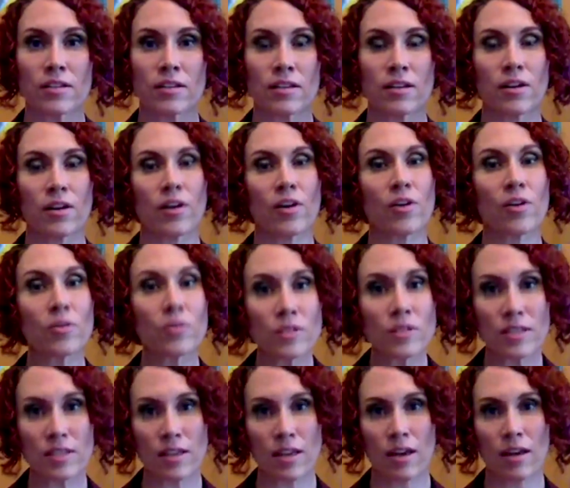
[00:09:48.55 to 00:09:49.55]
in our own
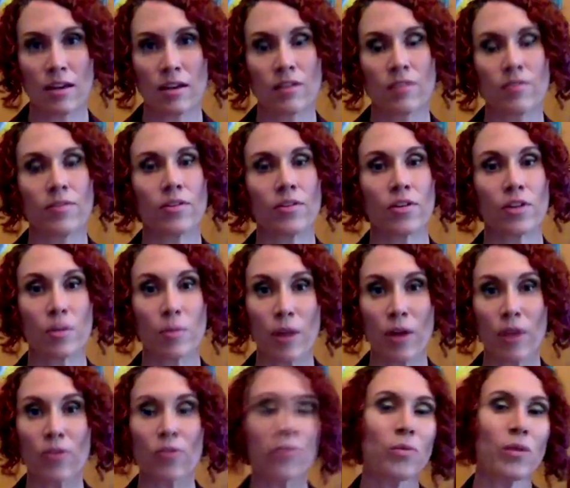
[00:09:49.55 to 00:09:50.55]
skin and feel good
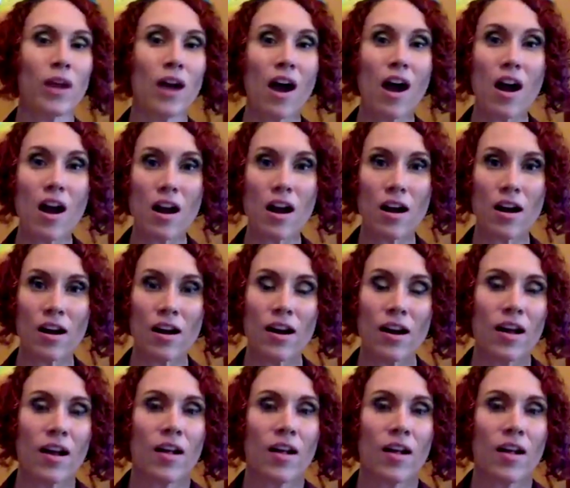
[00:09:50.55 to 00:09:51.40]
about who we are,